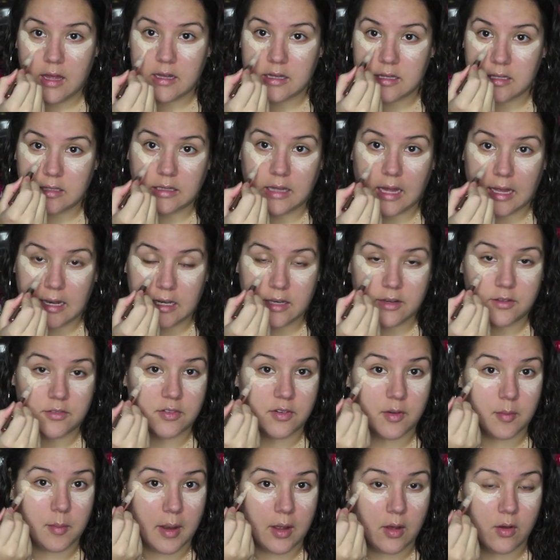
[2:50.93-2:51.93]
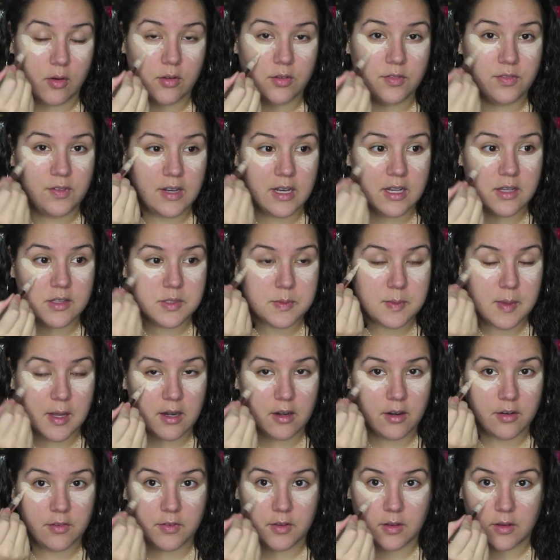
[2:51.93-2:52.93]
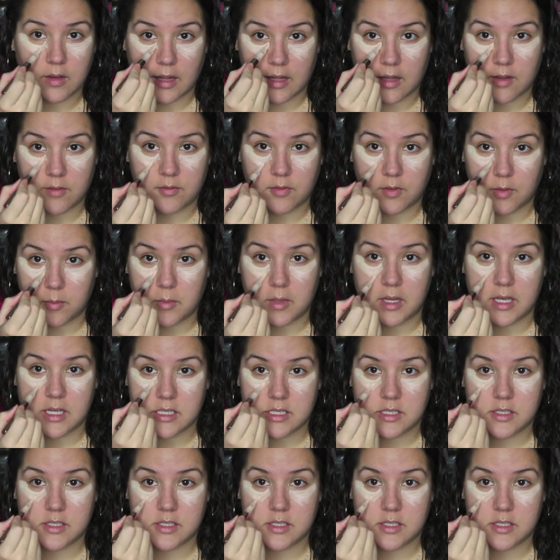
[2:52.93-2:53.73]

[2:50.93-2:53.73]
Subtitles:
the lighting from my old videos better, if you like them from this.